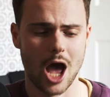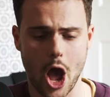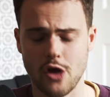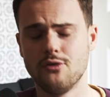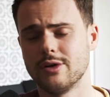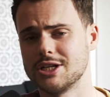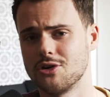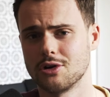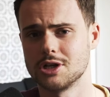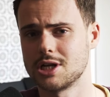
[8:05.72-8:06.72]
Hopefully, it's
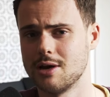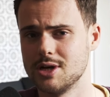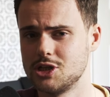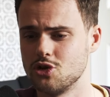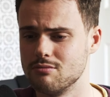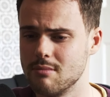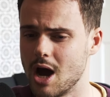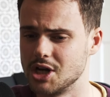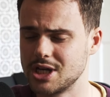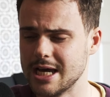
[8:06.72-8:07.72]
not going to slow it too
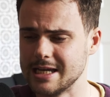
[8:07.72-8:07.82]
much.